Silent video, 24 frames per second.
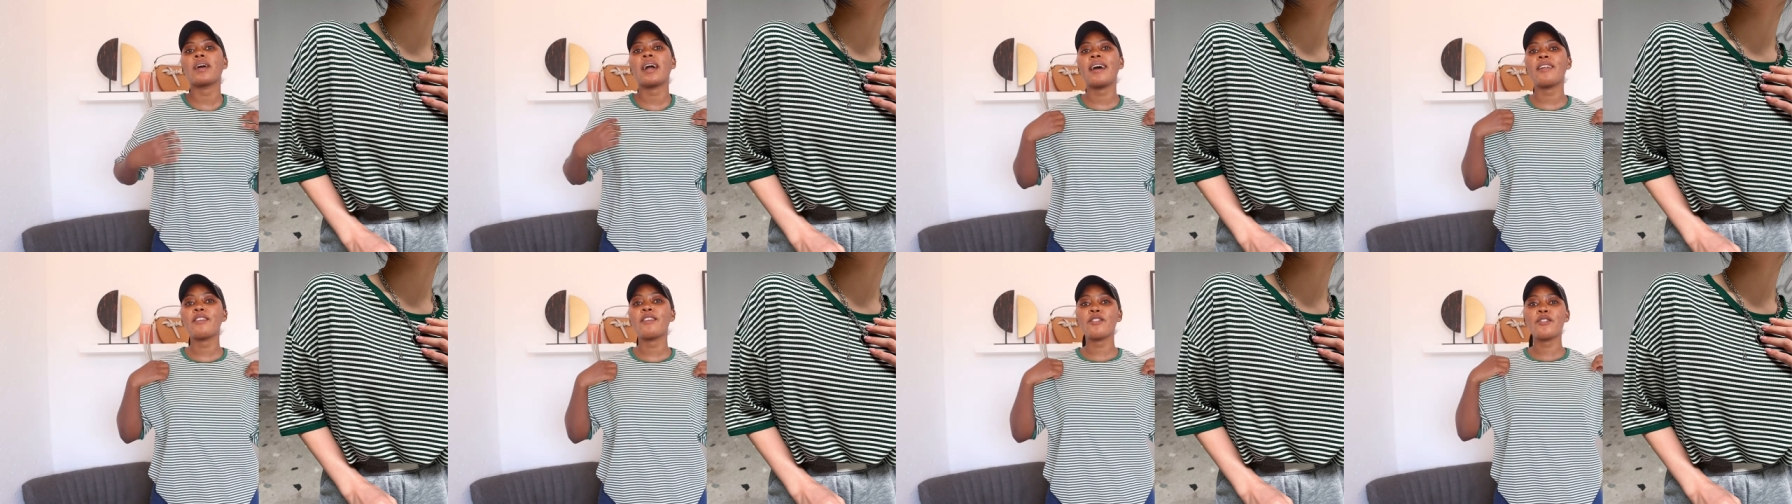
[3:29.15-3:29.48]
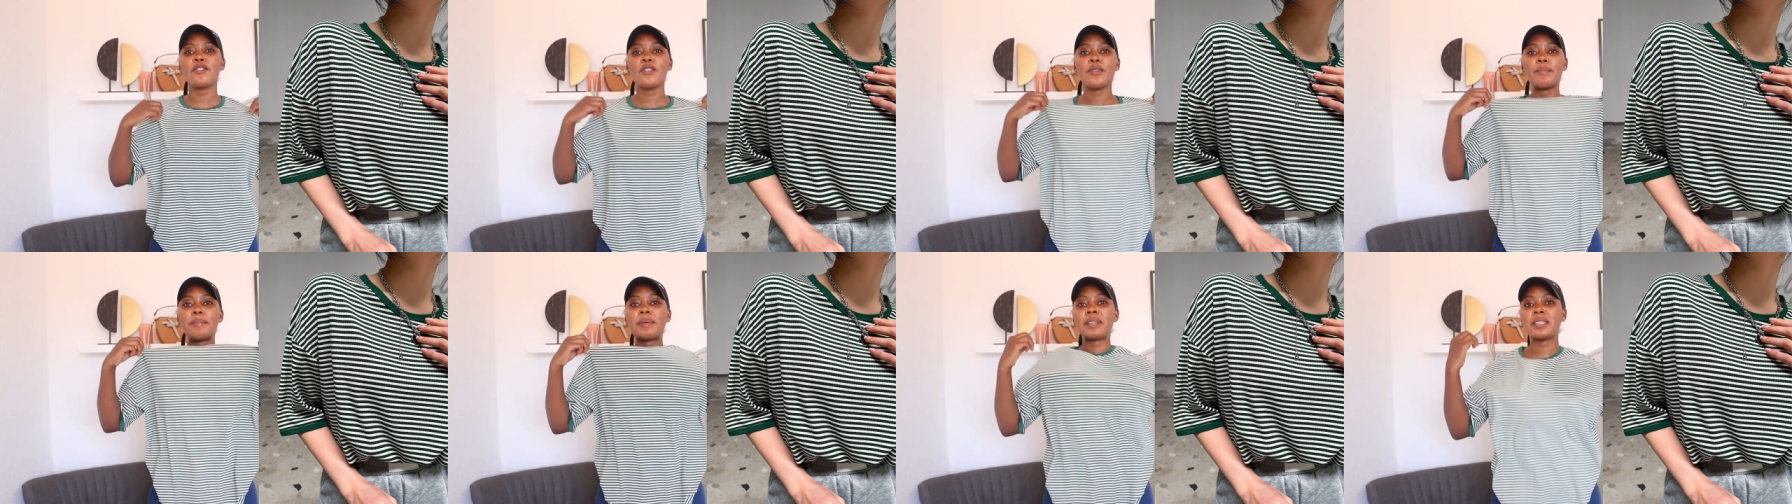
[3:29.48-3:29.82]
I don't
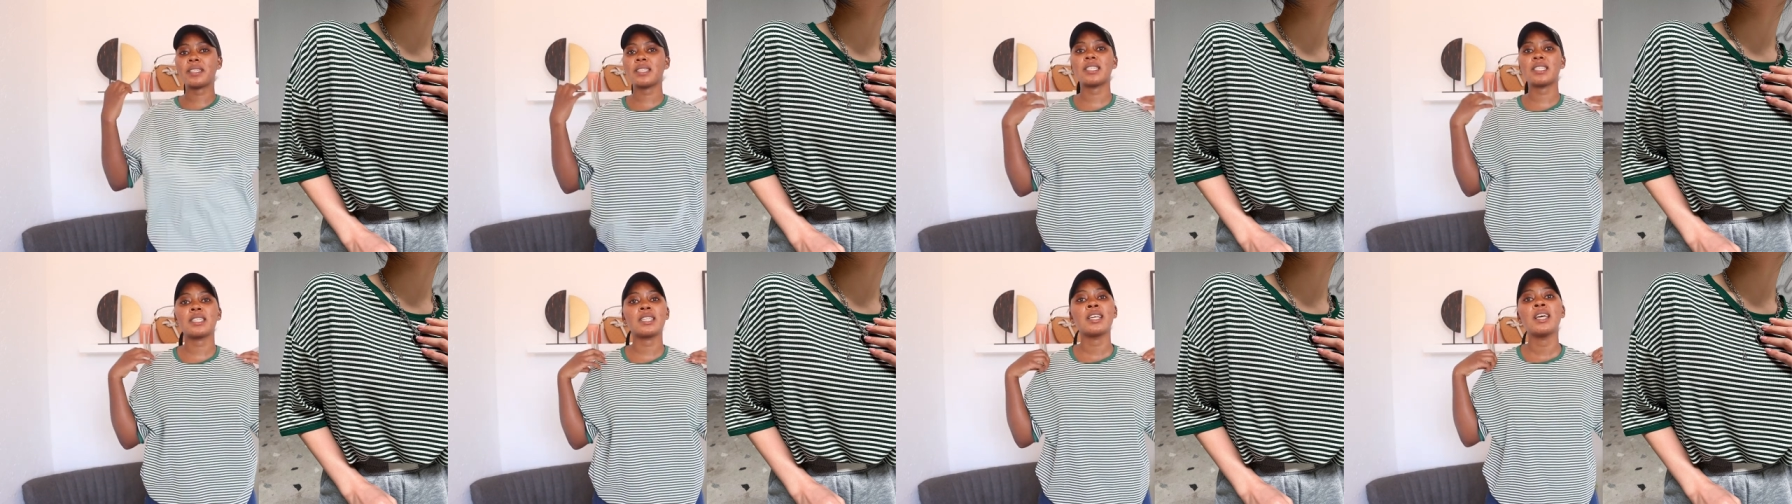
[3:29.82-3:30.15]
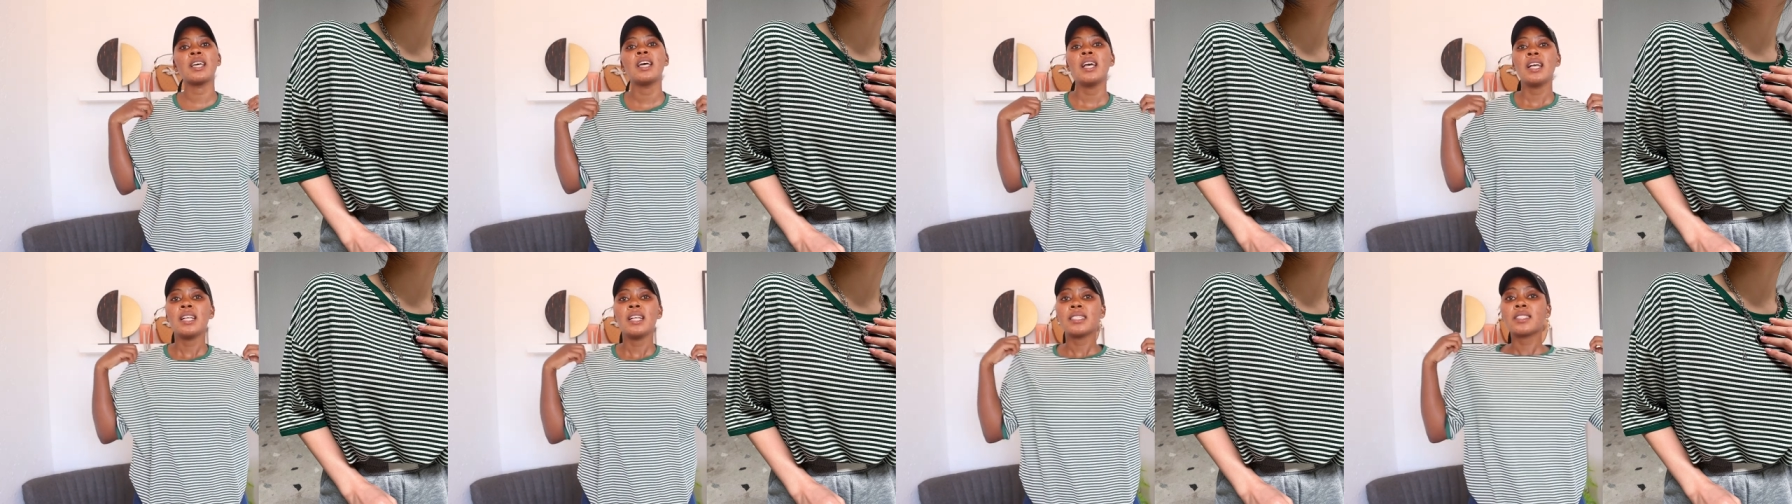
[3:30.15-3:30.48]
know, but
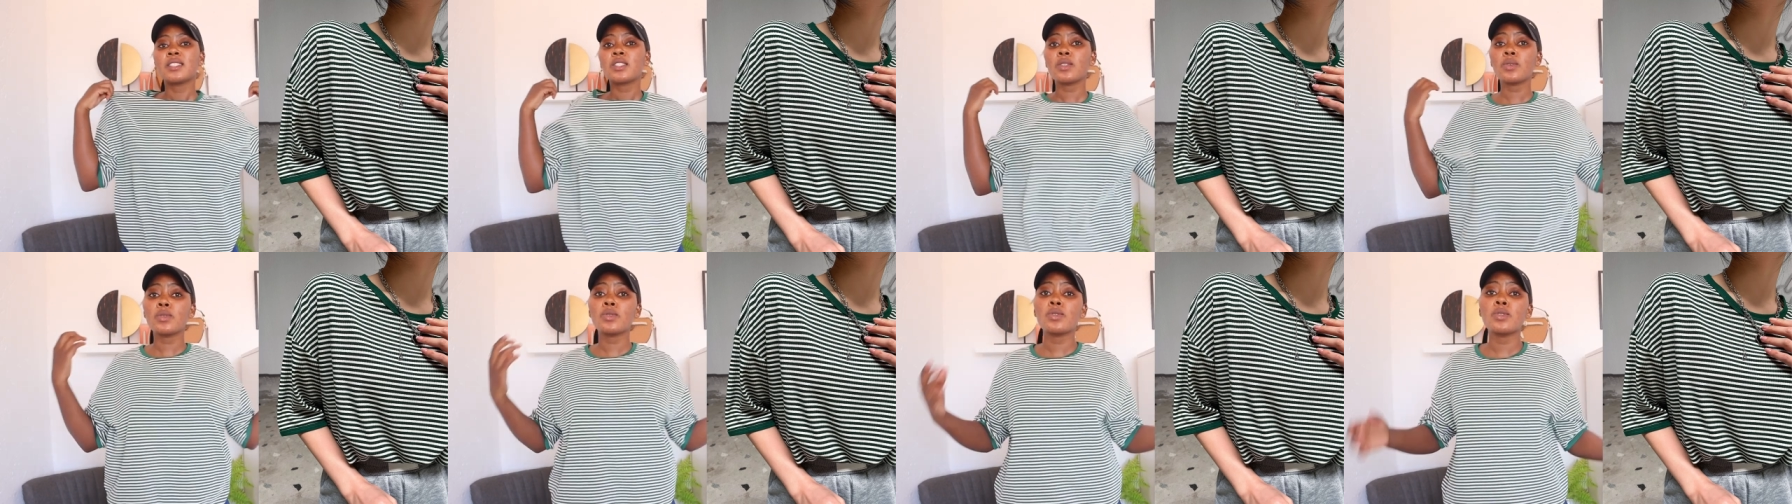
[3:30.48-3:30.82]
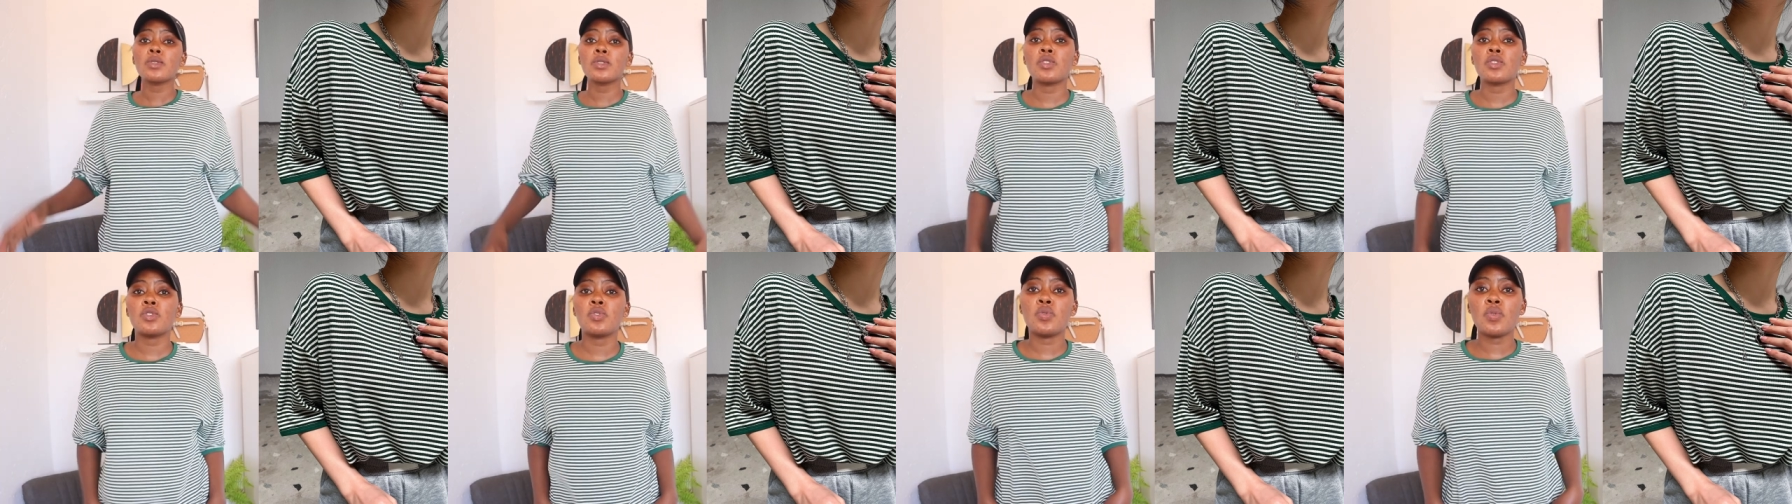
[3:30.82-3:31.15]
it's also
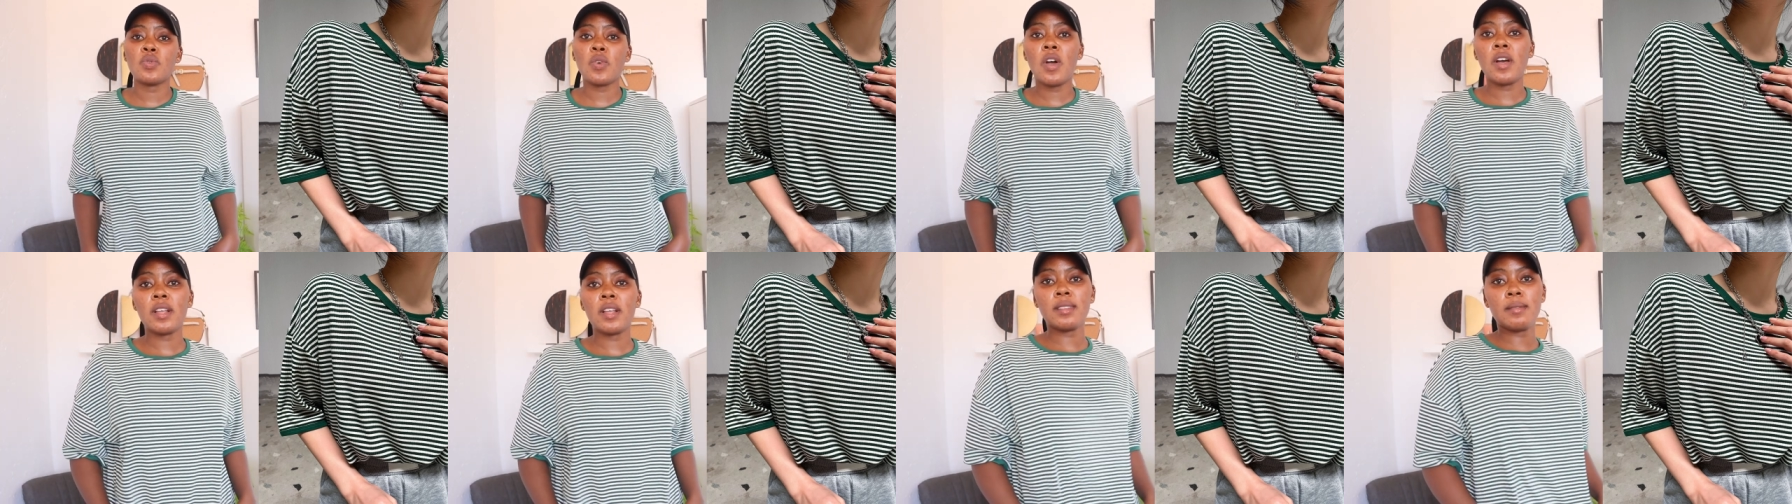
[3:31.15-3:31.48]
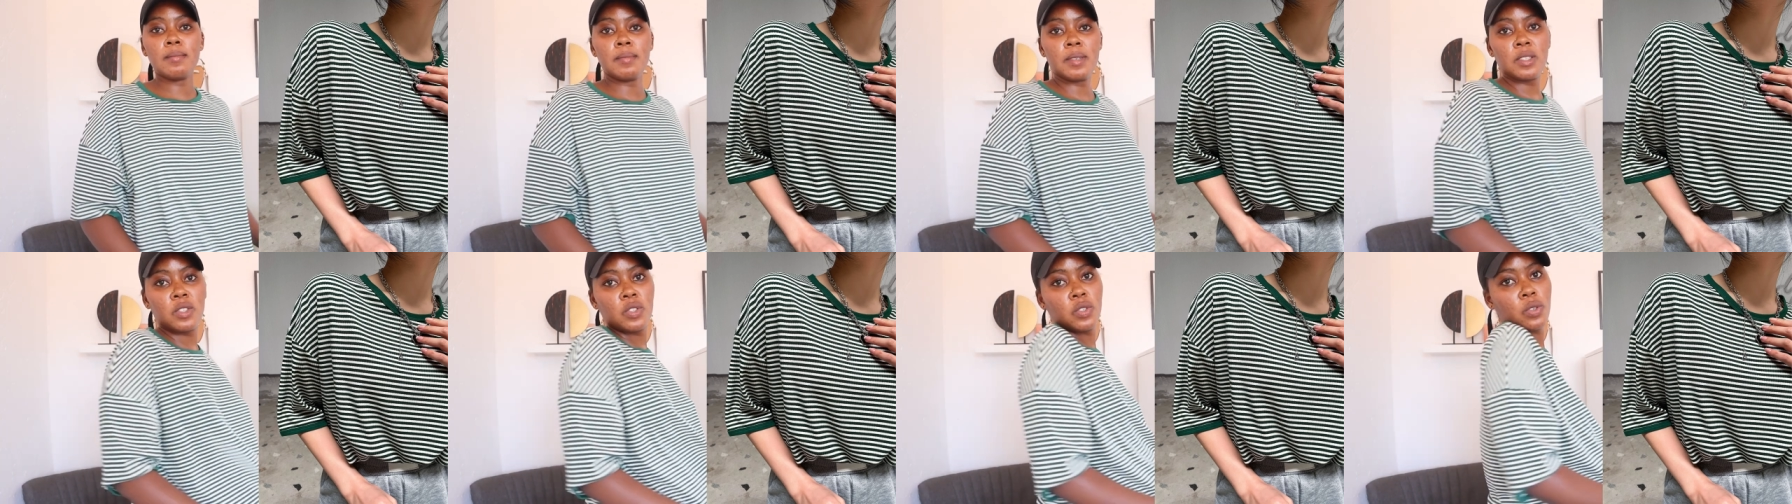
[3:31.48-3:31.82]
strong
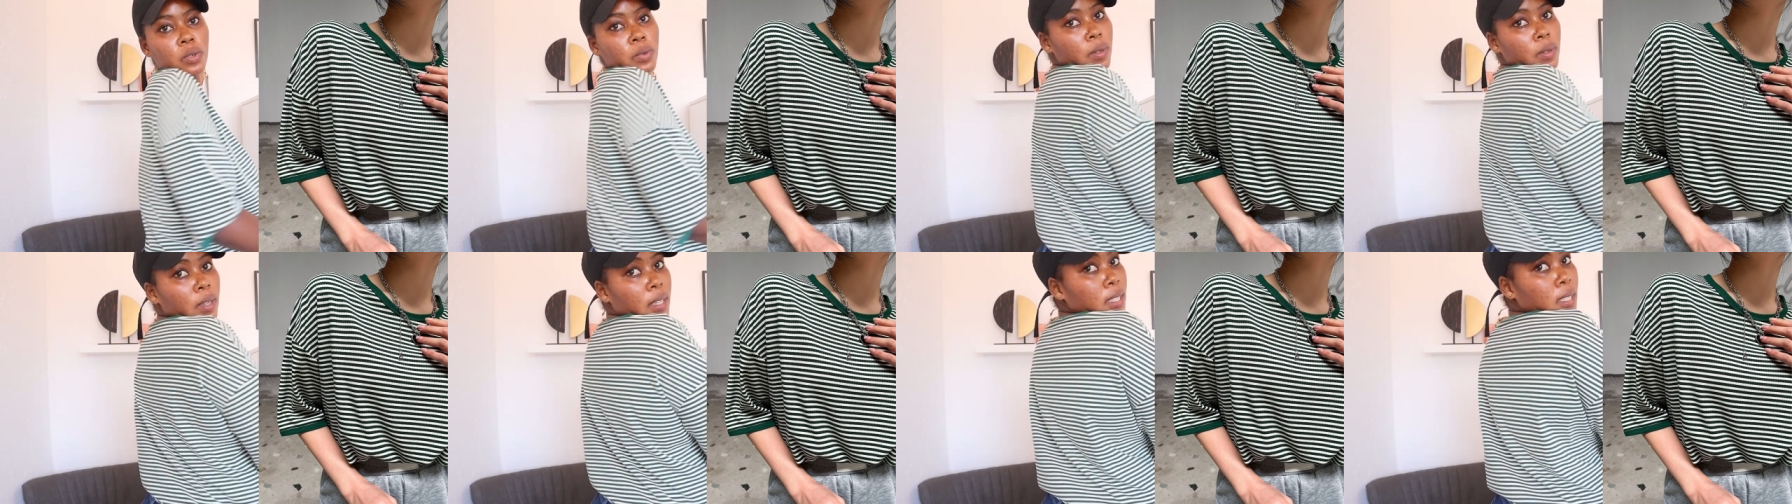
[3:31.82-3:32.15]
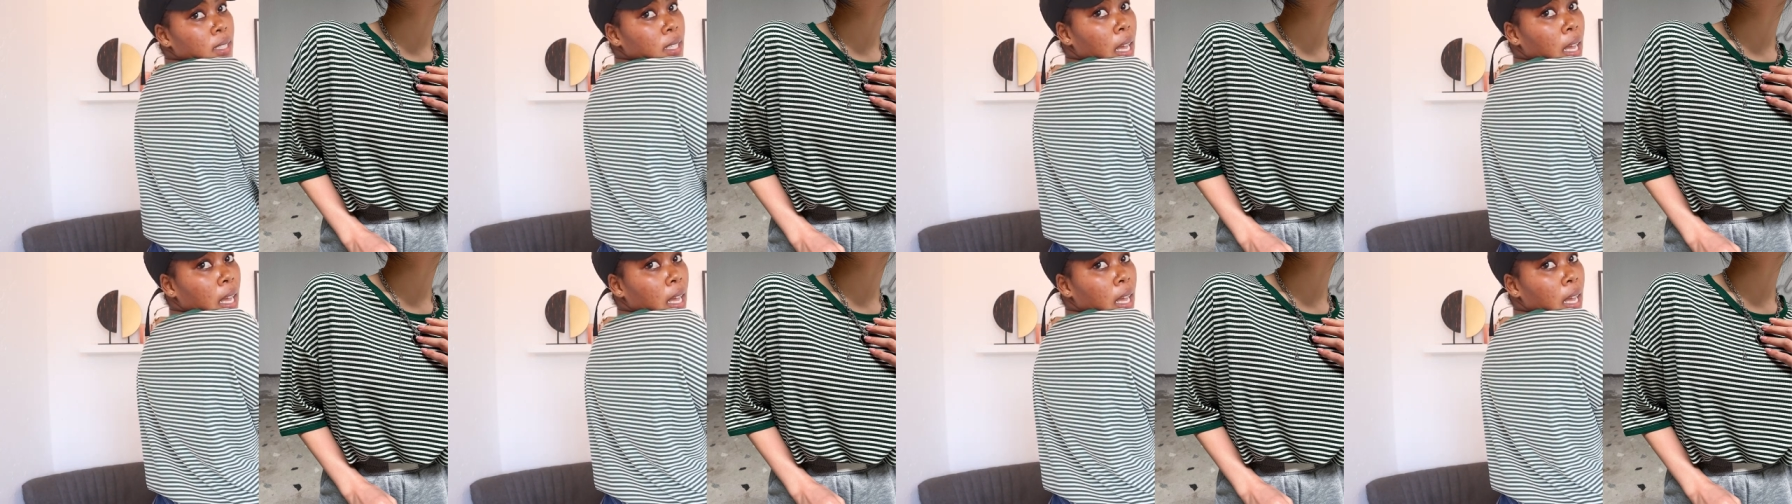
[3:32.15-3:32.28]
material,